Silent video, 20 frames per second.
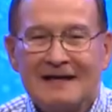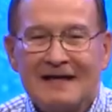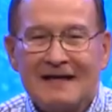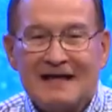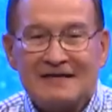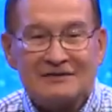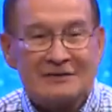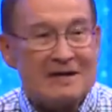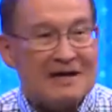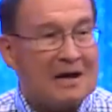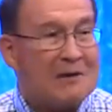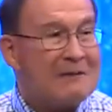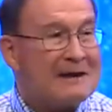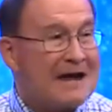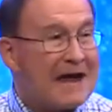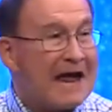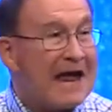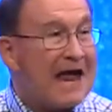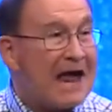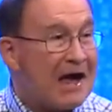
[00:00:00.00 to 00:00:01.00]
So here we
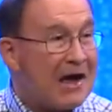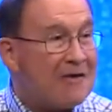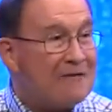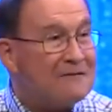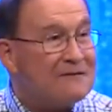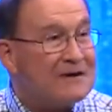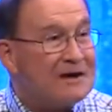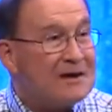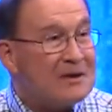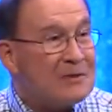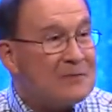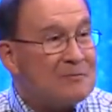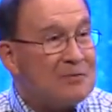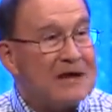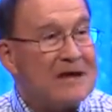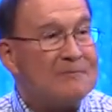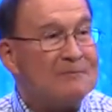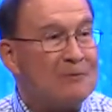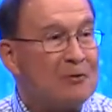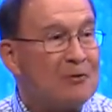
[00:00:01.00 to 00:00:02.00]
have
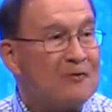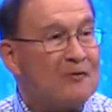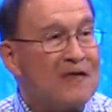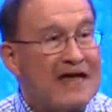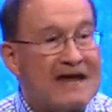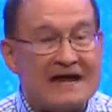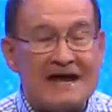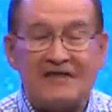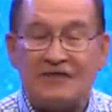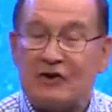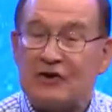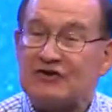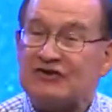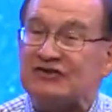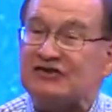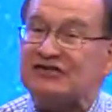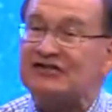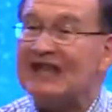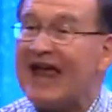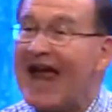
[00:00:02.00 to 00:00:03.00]
people thinking their
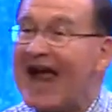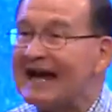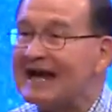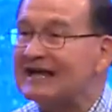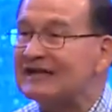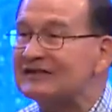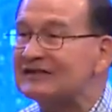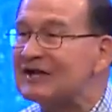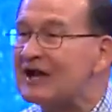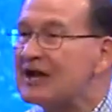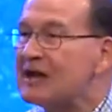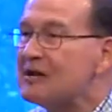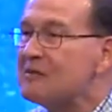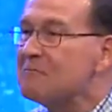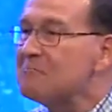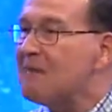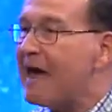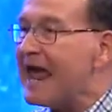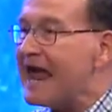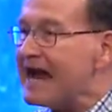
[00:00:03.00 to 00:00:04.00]
status
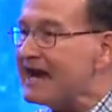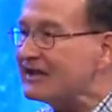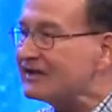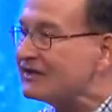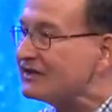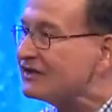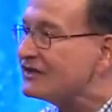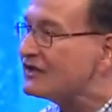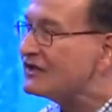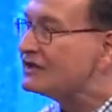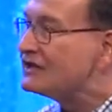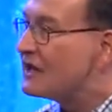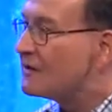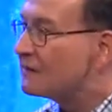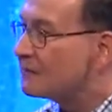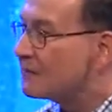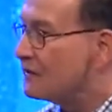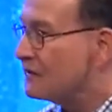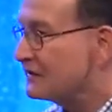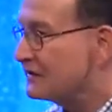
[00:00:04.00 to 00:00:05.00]
makes the
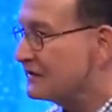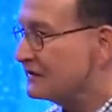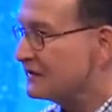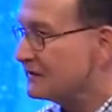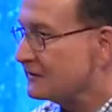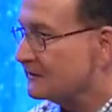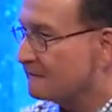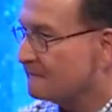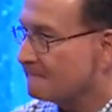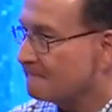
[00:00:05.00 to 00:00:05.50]
difference.